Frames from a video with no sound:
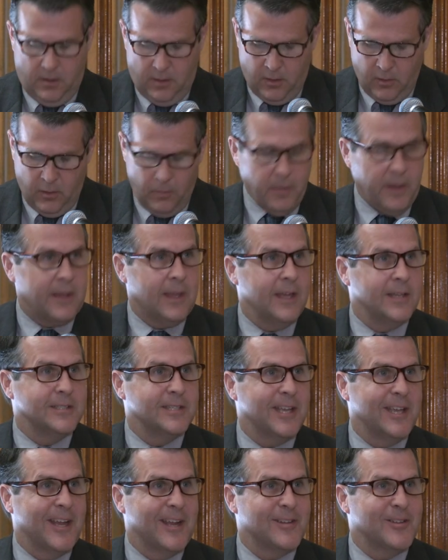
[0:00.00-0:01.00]
Although my kids
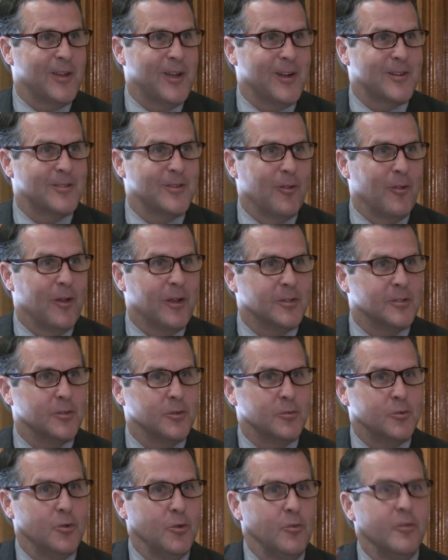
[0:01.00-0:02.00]
say I talk too long, so
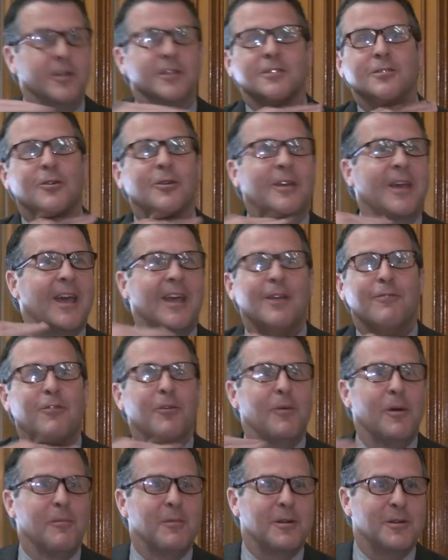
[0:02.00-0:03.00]
do this, okay? If
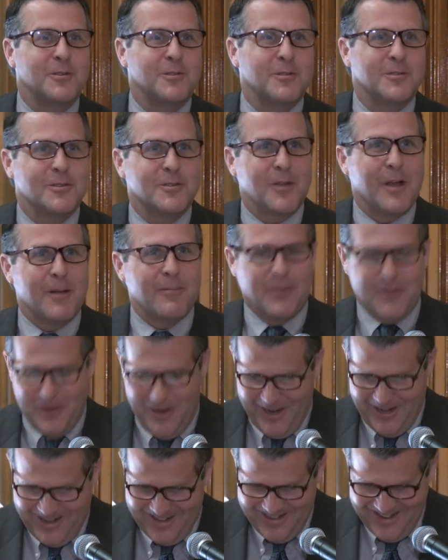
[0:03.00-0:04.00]
you want me to stop
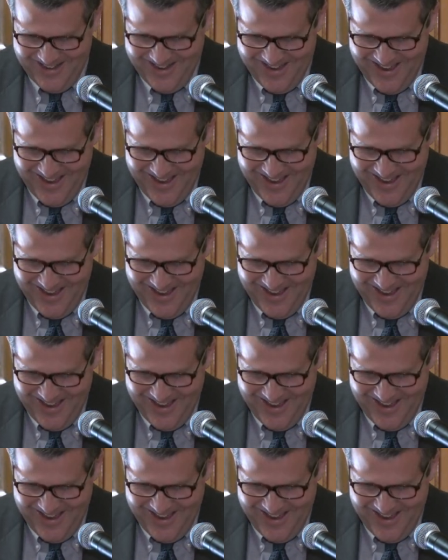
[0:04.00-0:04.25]
talking.